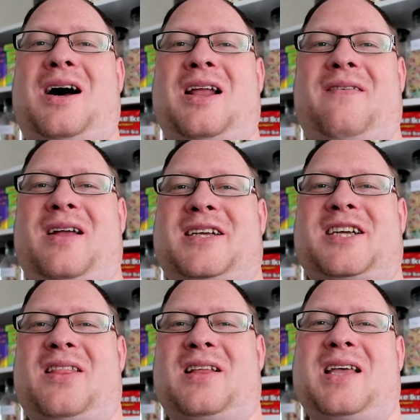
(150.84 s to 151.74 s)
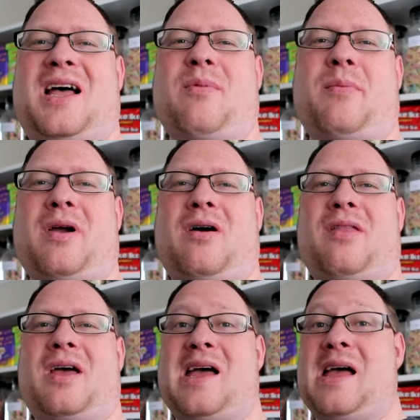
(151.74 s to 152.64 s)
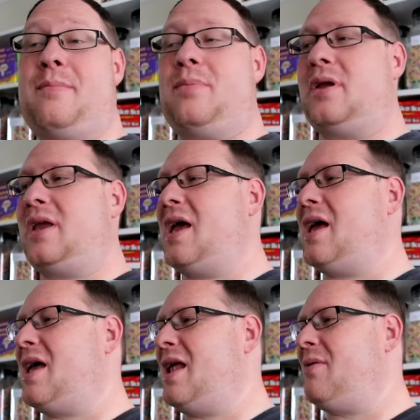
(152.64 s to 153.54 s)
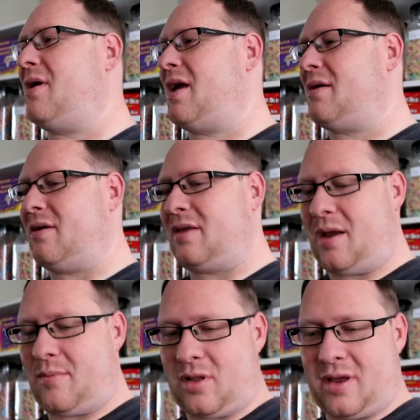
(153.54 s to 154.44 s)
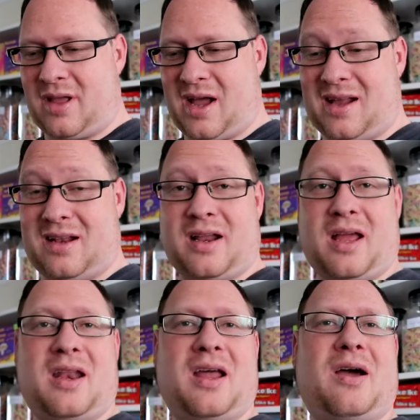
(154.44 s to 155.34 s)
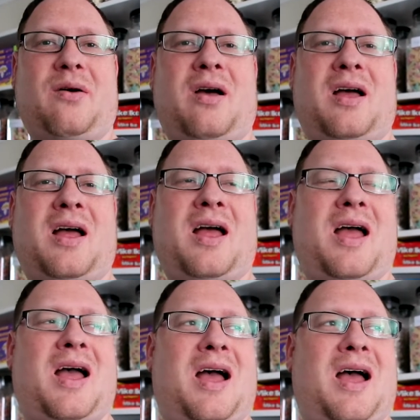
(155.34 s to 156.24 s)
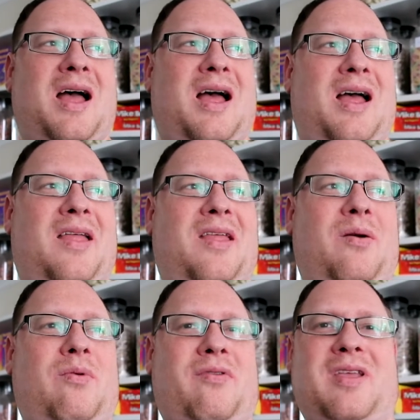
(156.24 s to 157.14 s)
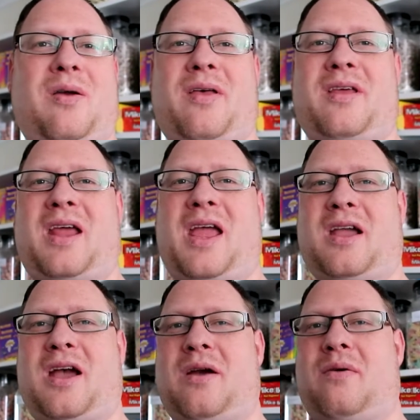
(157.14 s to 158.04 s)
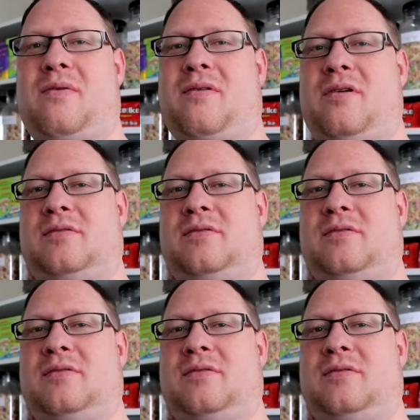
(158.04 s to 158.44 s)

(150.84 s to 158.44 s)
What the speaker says: Didn't really check the time when we got there, but yeah, anyway, I'm going to take Molly in the garden again now, and then we'll see where the day goes.